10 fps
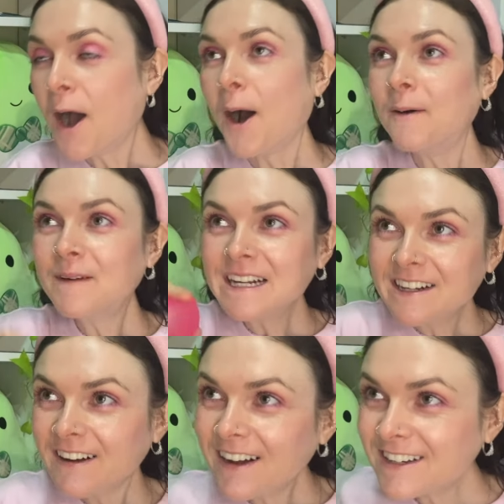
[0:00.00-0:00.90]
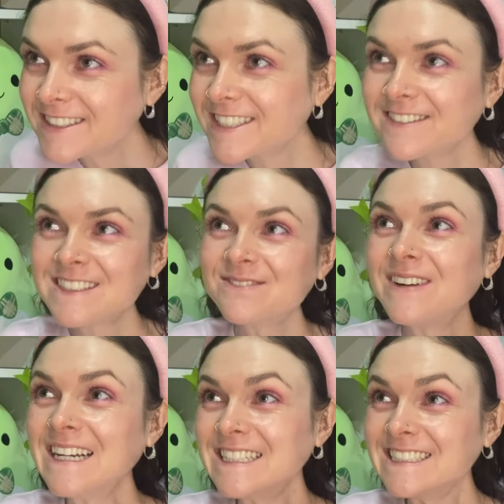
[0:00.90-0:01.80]
Oh my gosh, she was
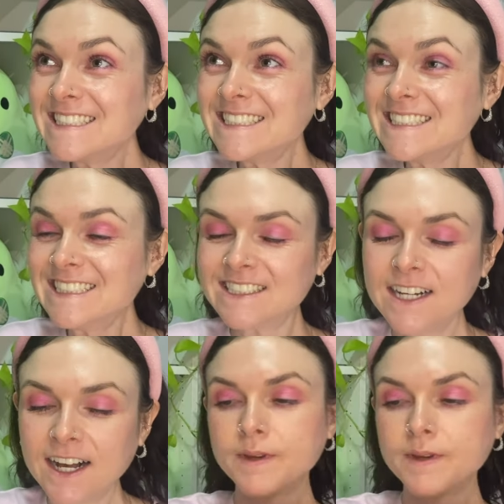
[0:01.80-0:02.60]
amazing.